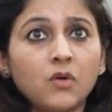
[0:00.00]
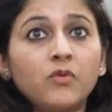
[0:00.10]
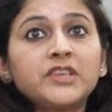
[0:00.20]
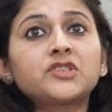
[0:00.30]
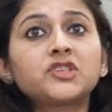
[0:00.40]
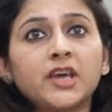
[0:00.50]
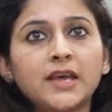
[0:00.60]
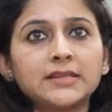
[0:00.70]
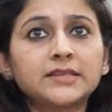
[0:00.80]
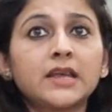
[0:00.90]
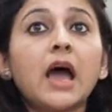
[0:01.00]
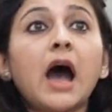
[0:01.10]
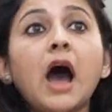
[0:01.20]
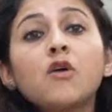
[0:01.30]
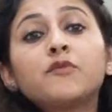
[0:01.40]
which tells
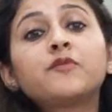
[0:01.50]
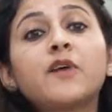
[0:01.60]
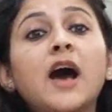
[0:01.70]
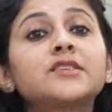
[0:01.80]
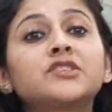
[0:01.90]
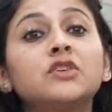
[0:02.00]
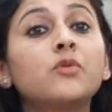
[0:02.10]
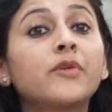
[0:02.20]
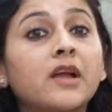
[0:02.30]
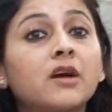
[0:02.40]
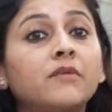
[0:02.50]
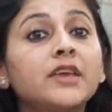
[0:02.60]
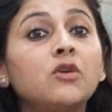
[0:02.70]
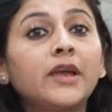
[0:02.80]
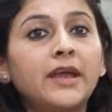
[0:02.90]
how fast you recover
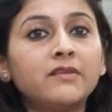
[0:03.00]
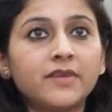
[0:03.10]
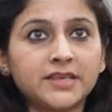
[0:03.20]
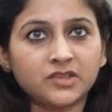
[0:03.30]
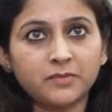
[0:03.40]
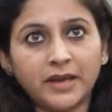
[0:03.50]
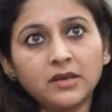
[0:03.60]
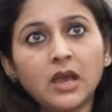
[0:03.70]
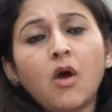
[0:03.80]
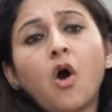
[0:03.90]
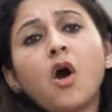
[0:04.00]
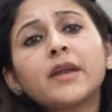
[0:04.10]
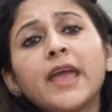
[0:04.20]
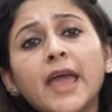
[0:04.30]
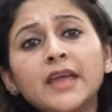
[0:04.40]
your investment or